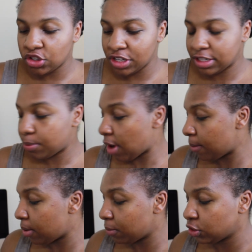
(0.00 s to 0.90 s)
It's a
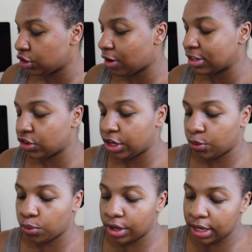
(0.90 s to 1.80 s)
primer and moisturizer
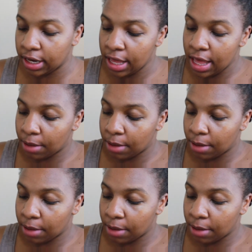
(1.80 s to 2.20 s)
in one.